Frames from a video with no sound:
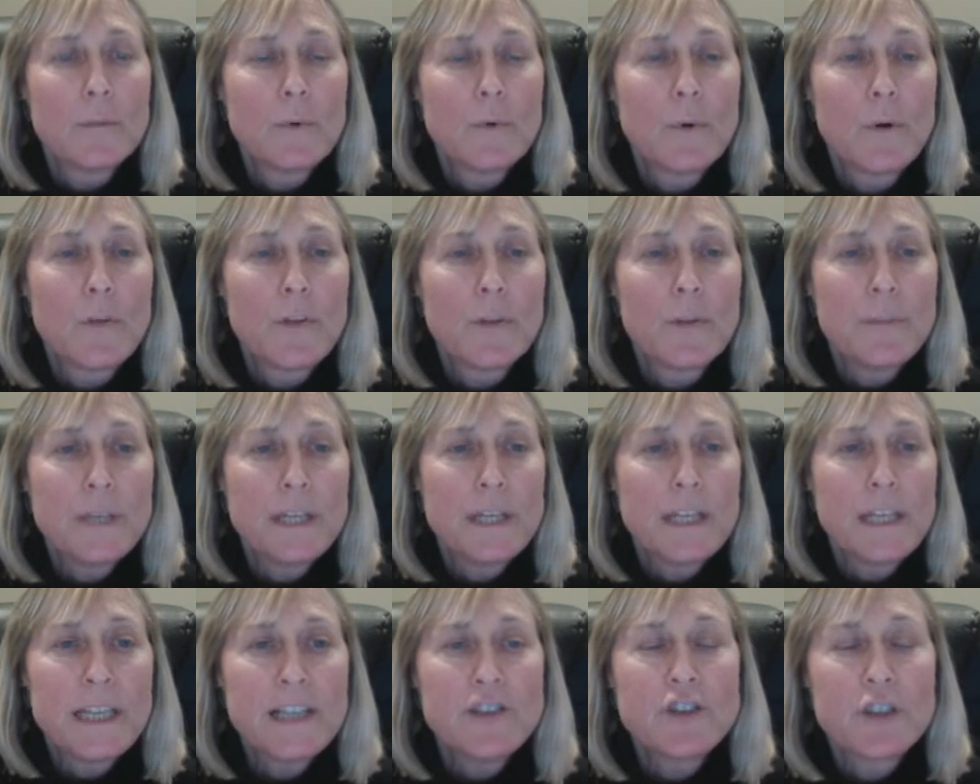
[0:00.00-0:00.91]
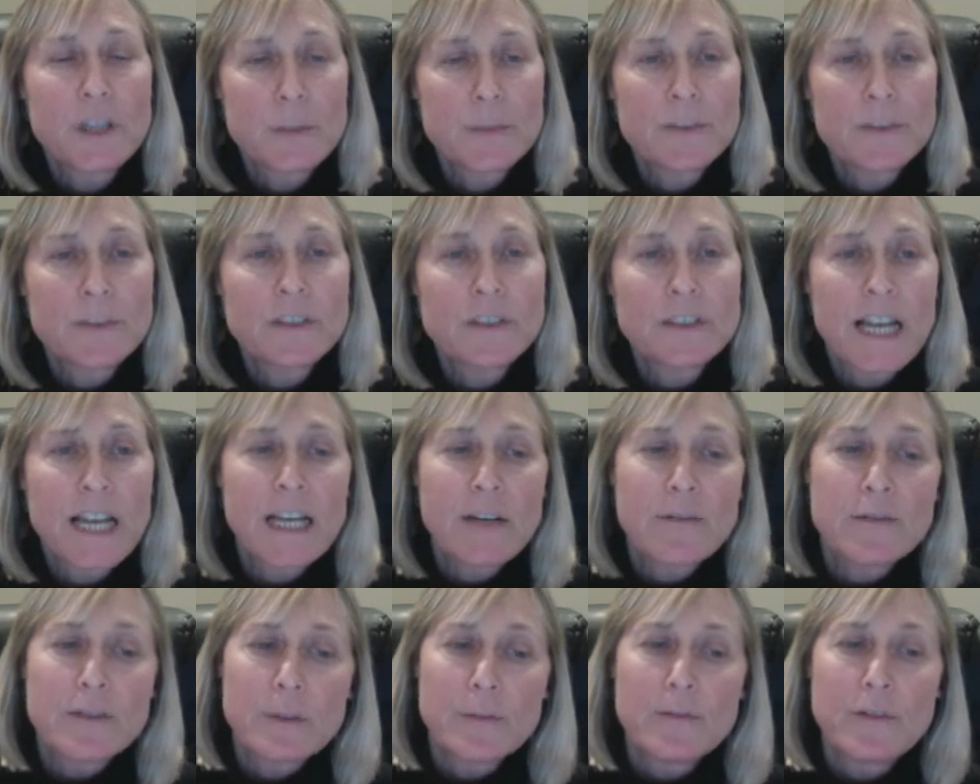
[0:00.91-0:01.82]
he should abstain
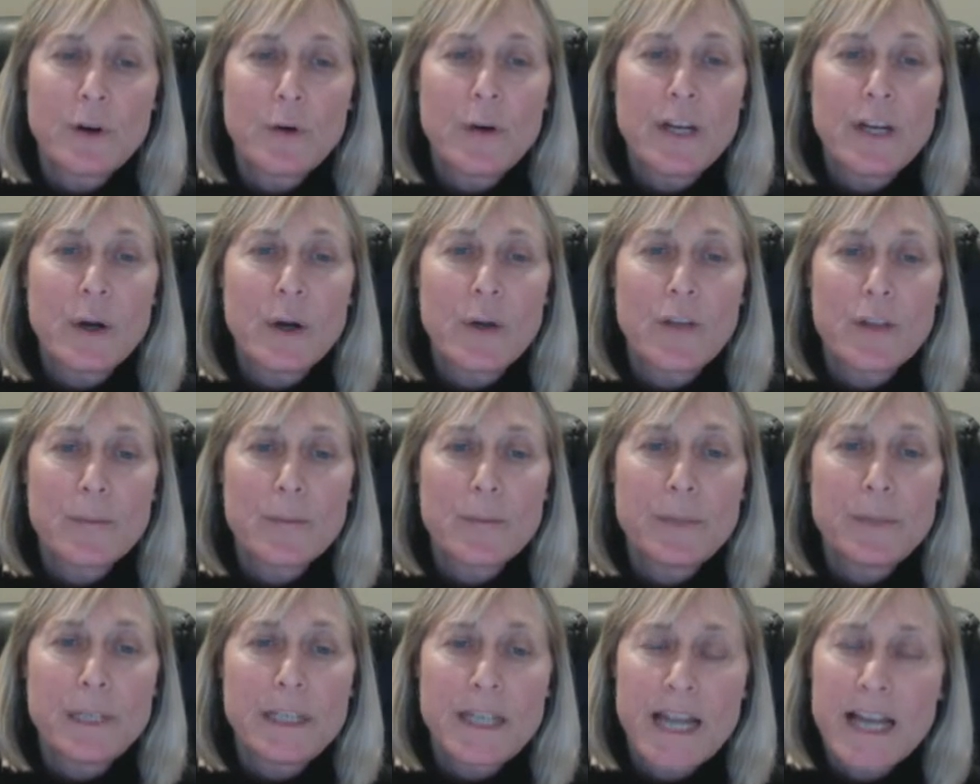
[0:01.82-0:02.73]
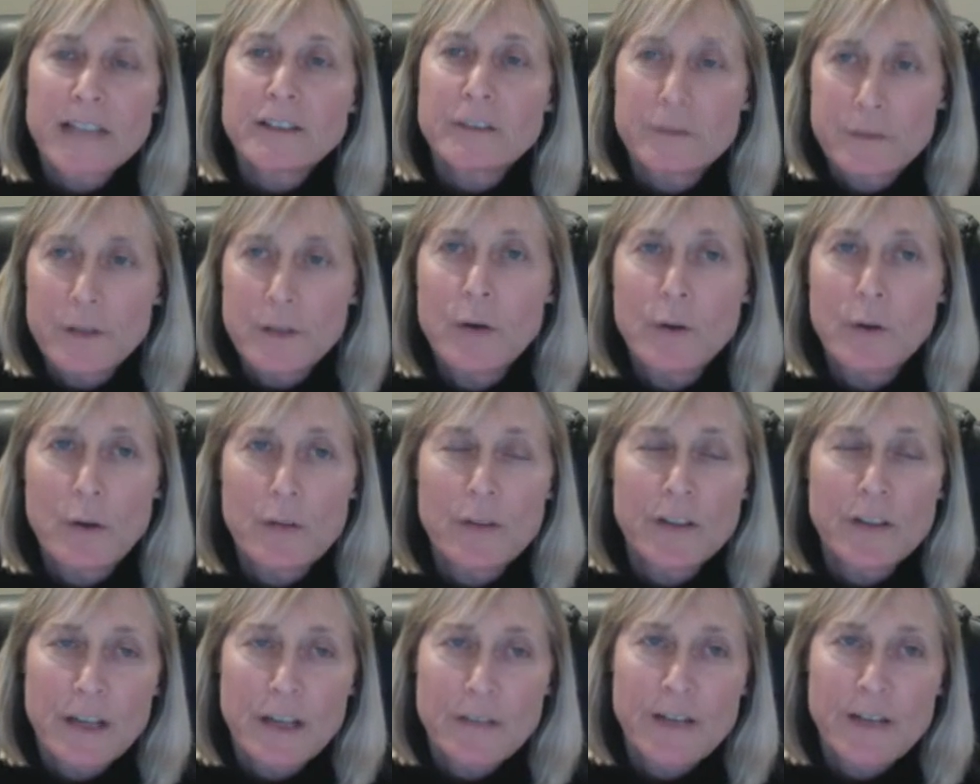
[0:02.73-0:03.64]
from voting on the BDS vote, on the
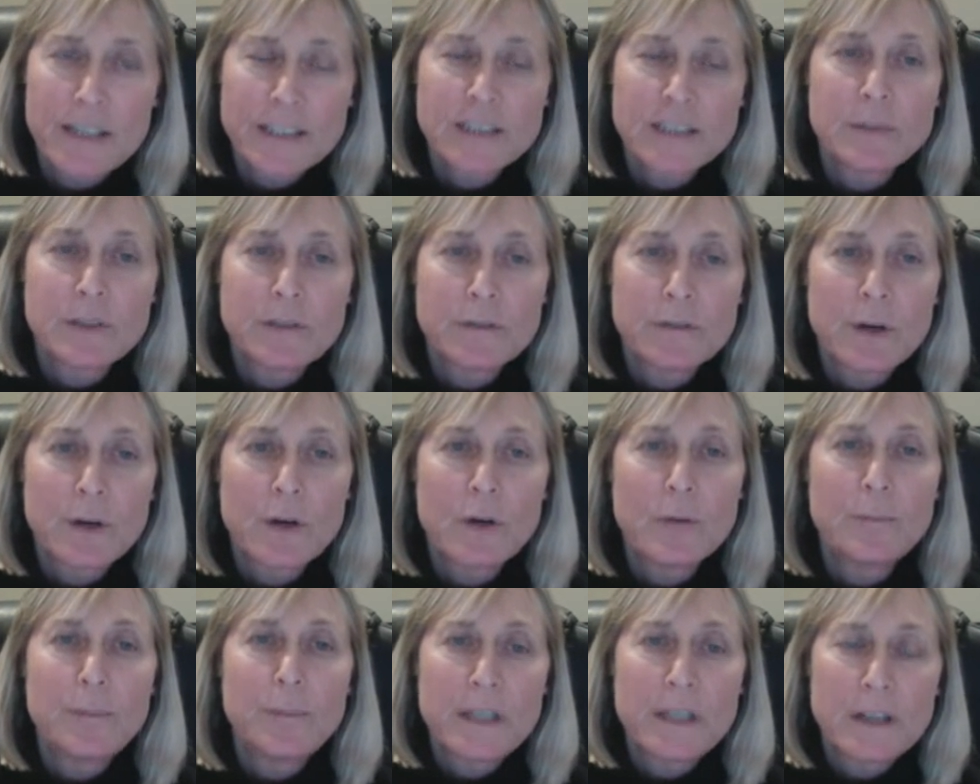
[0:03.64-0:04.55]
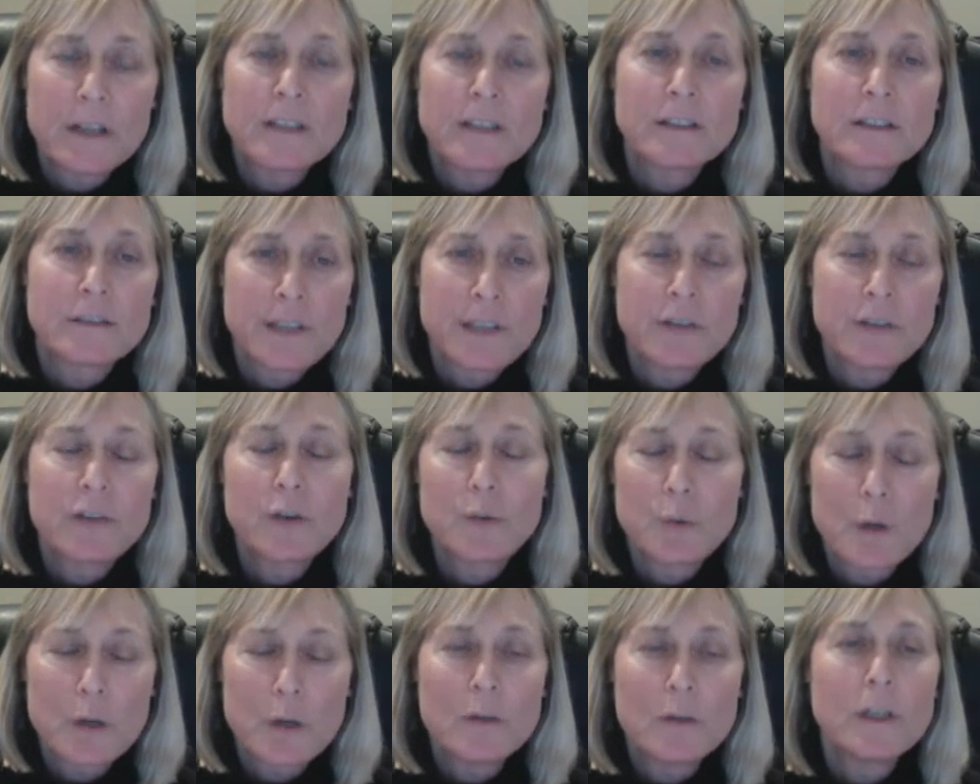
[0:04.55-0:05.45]
divestment vote, because of his,
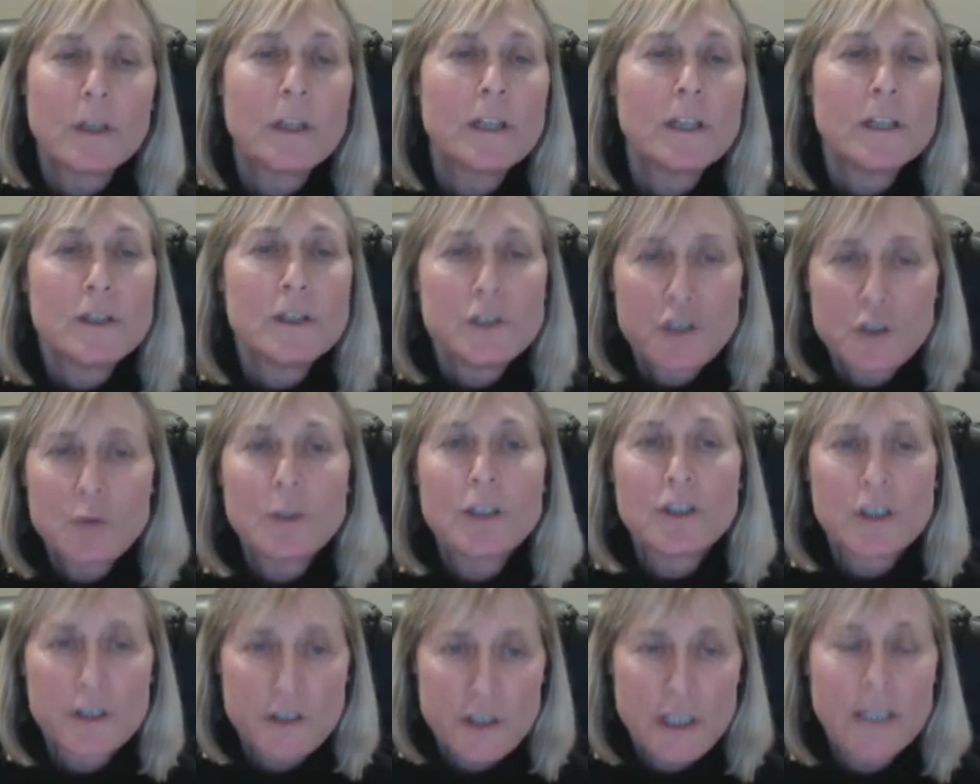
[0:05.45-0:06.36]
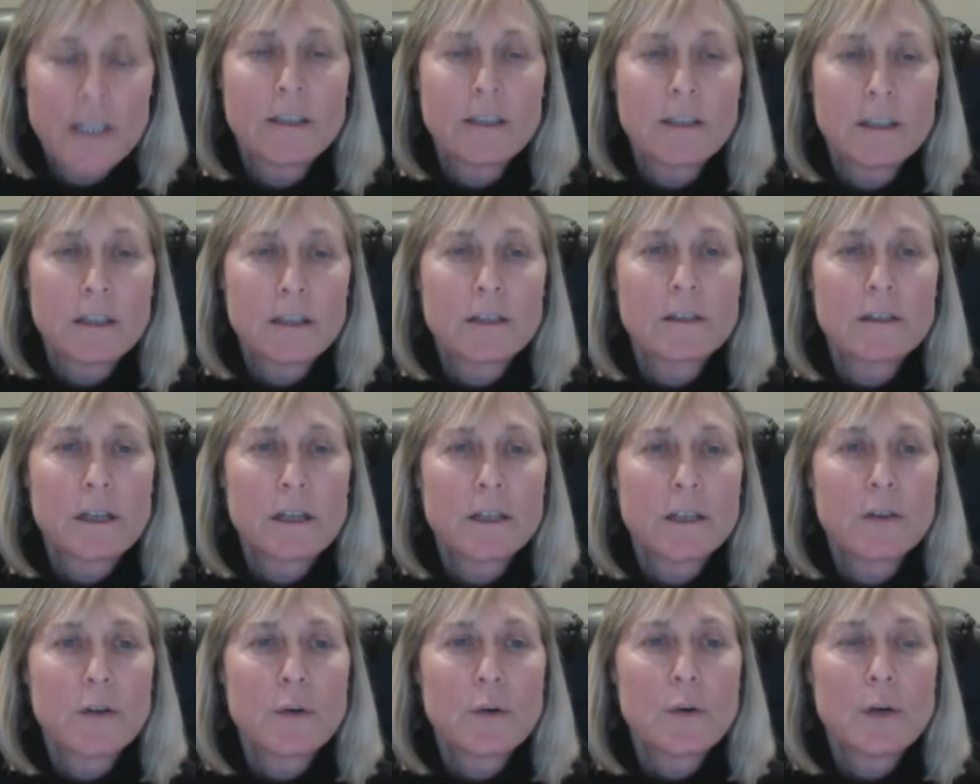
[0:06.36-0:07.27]
quote, Jewish agenda,
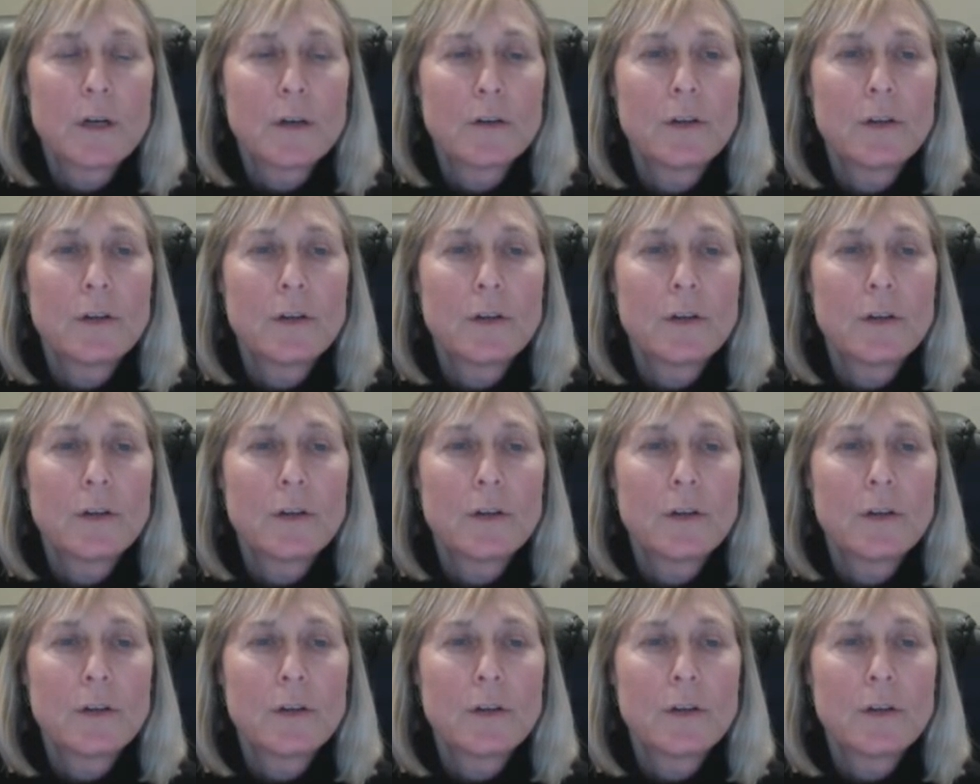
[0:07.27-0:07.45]
unquote.